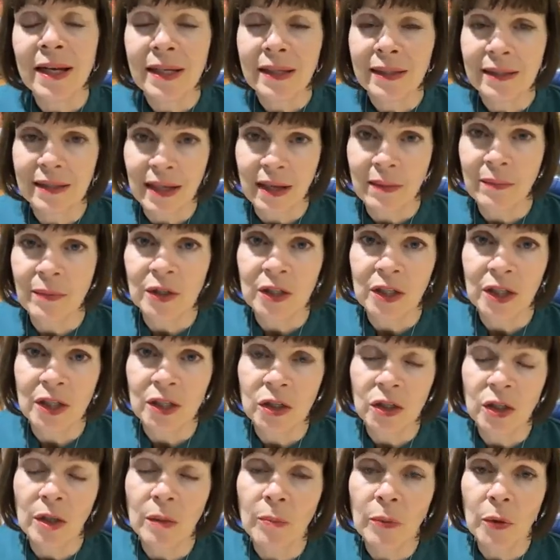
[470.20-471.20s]
damaging
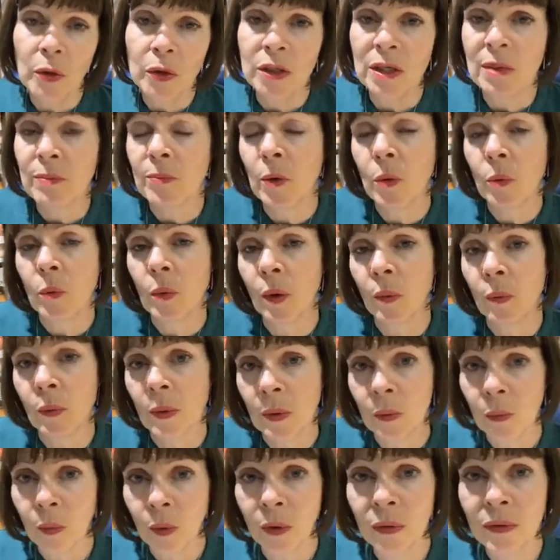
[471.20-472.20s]
to the body, but what we
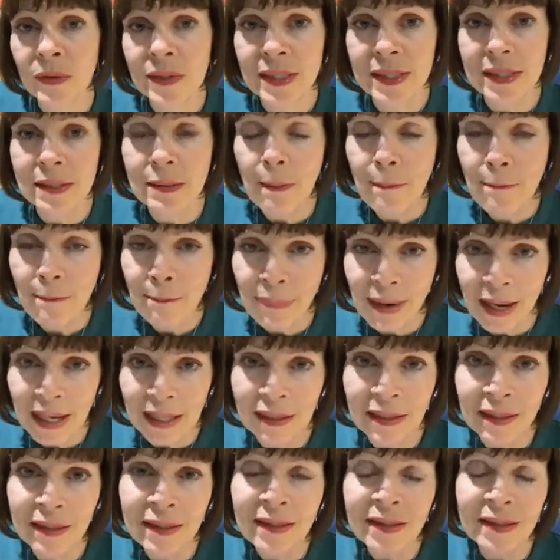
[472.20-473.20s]
want is a
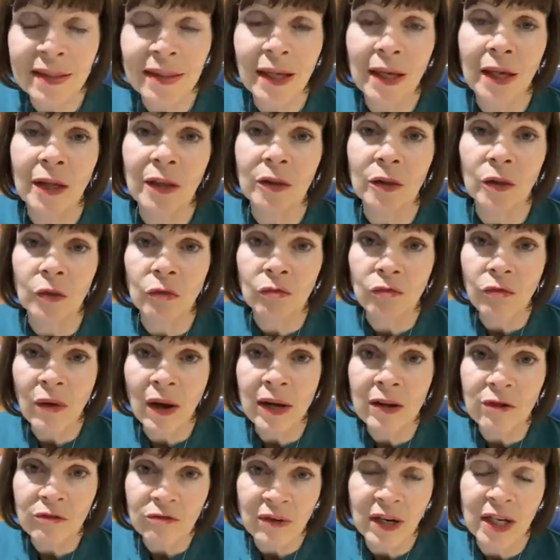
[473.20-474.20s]
balance and the
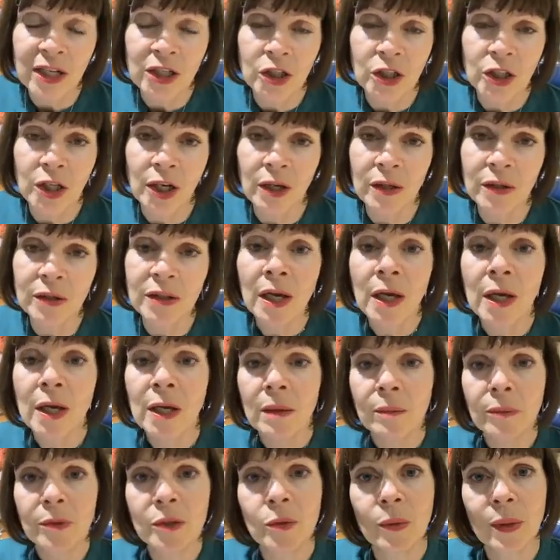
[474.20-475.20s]
right ratios
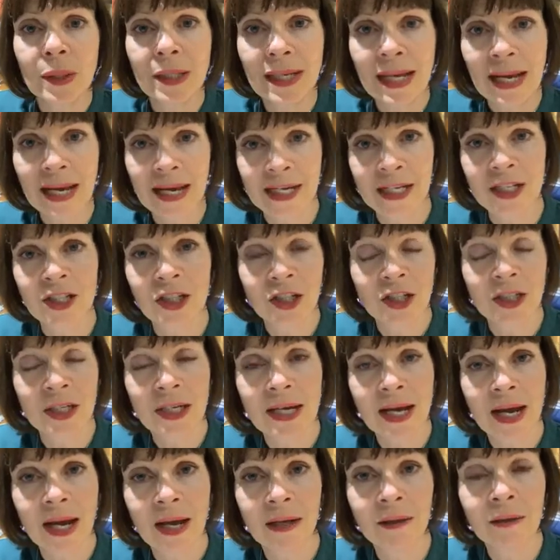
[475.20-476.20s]
between
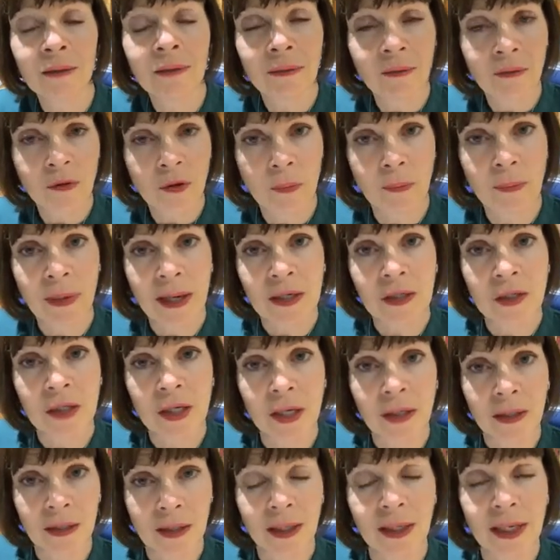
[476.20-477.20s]
HDL, the
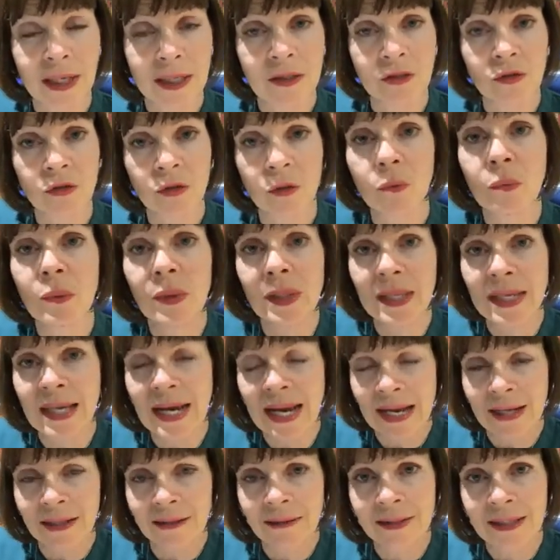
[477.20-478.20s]
better cholesterol, with the
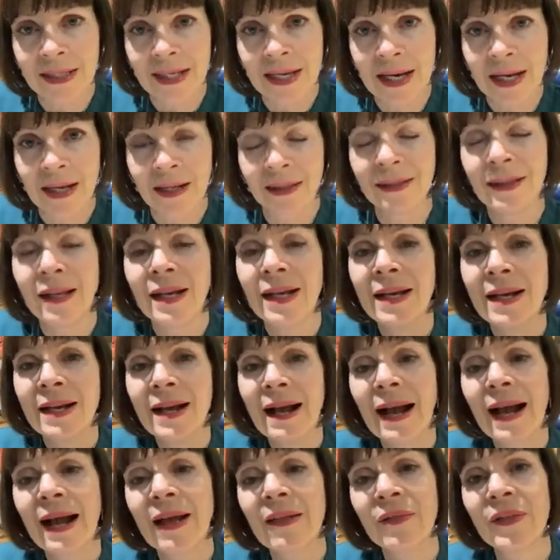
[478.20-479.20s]
LDL.
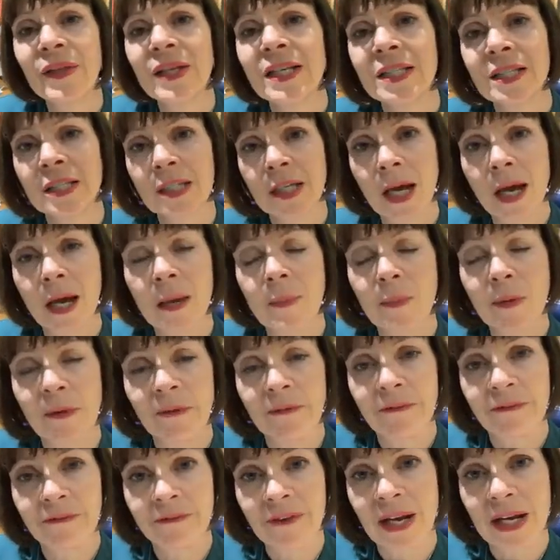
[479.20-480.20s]
And this type of
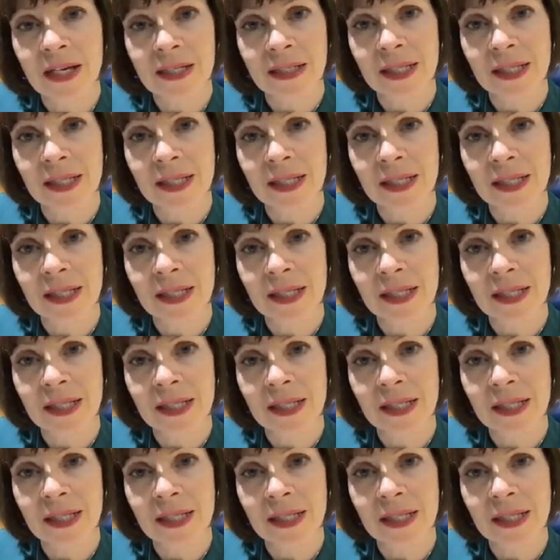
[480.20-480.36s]
fat